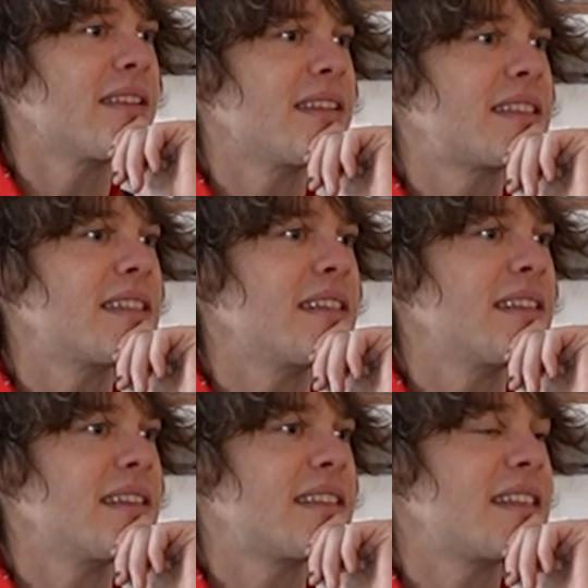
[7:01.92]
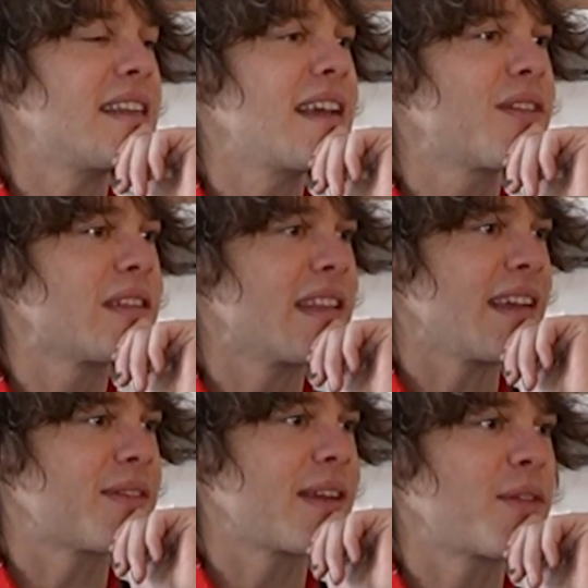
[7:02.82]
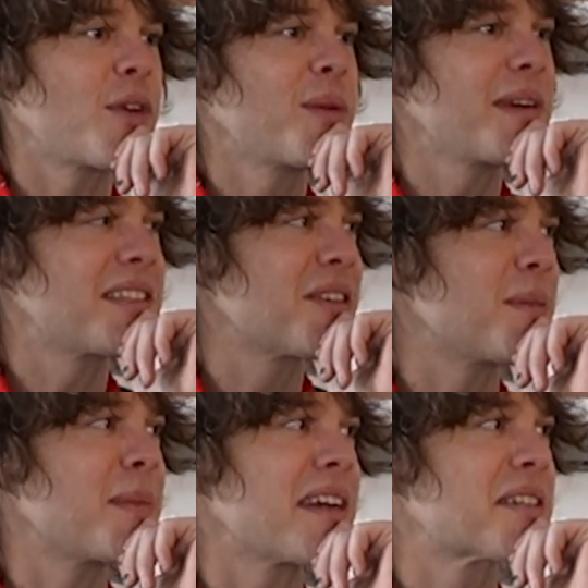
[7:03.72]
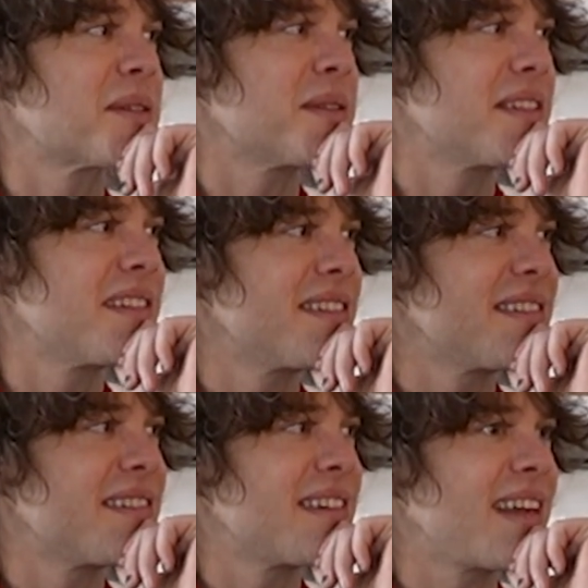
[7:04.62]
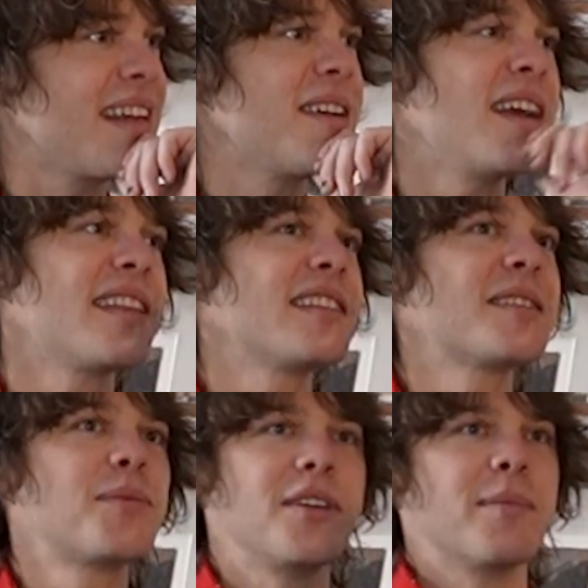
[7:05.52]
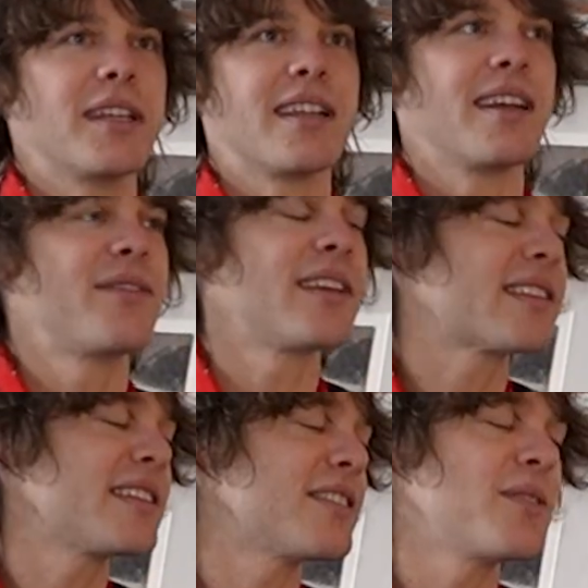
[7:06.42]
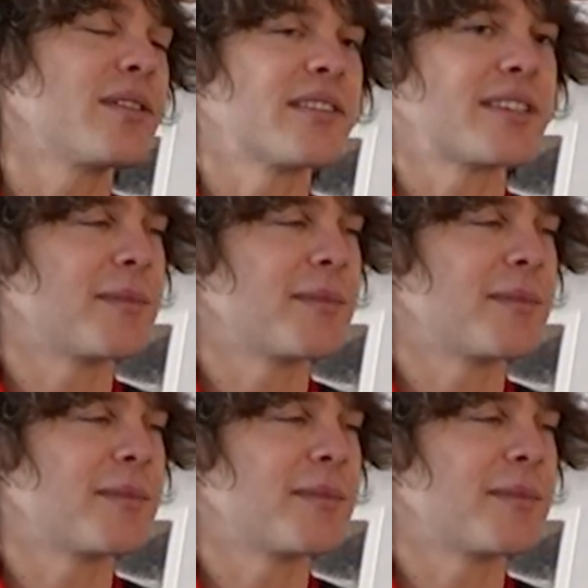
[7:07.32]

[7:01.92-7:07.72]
it's never left. I've always gone back to it. And at this point in my life, like, there's nowhere else